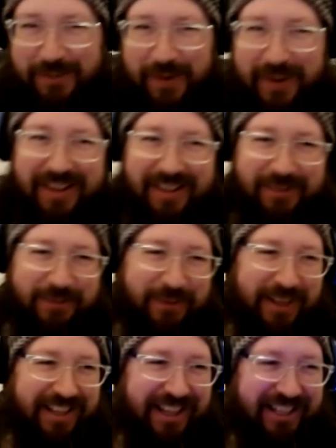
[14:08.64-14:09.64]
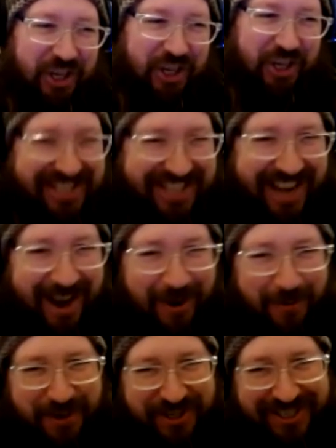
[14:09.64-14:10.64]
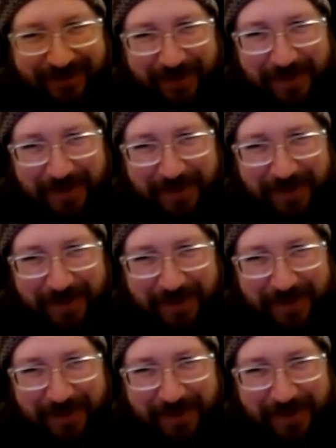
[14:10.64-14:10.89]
And you watch it for a minute. You're like, no, it doesn't make